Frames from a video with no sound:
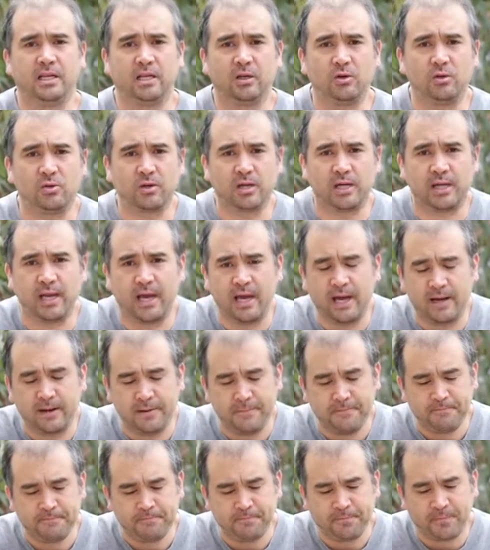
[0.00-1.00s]
in looking at
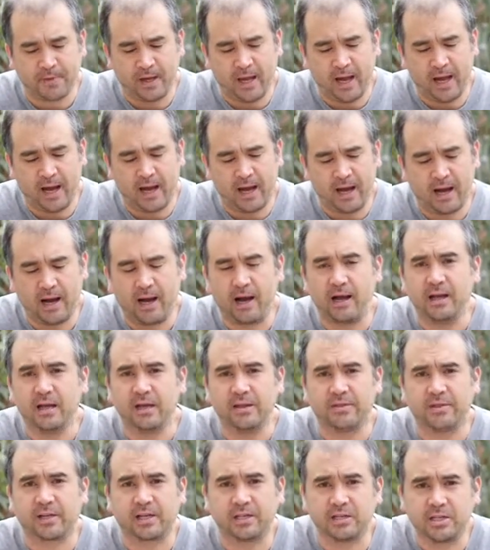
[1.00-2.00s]
are
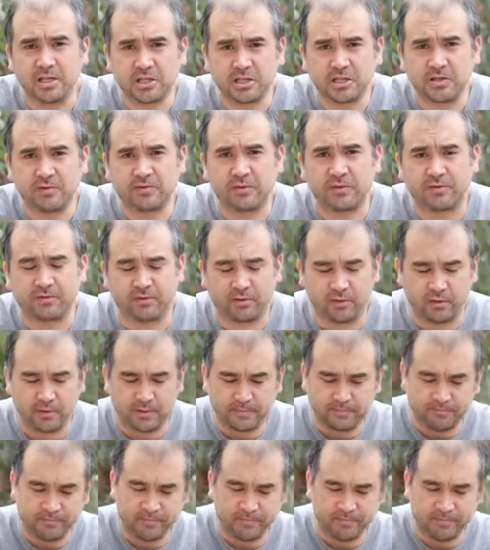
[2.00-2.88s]
the condition of the fruit.